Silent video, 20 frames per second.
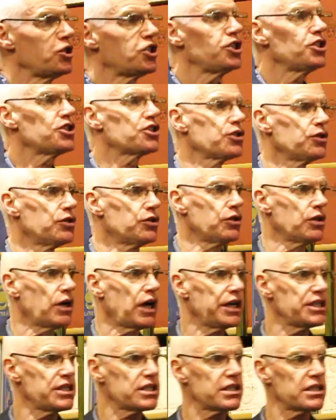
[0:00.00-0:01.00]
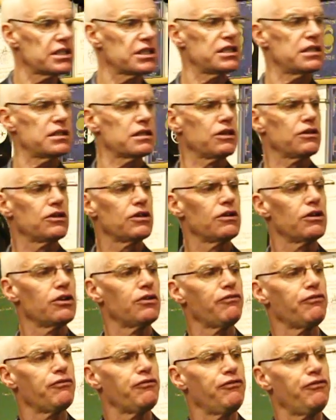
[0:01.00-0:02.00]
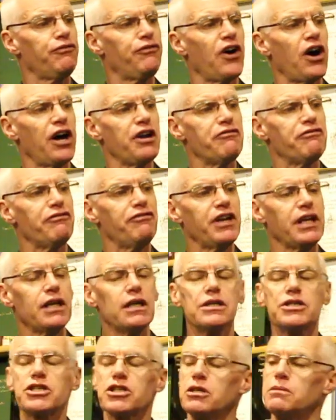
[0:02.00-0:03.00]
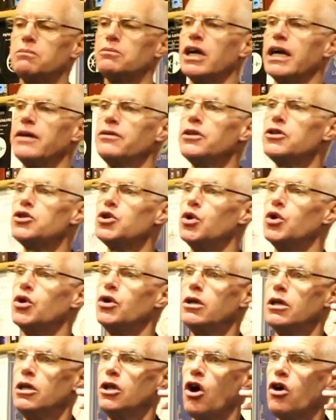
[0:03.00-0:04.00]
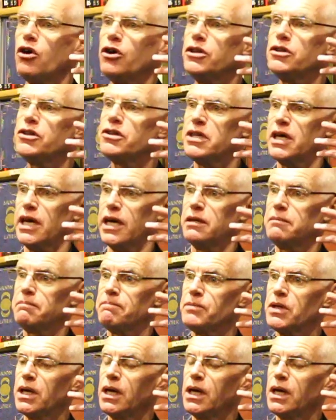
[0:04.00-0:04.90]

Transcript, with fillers: she saw as five fingers come round the door, long and thin,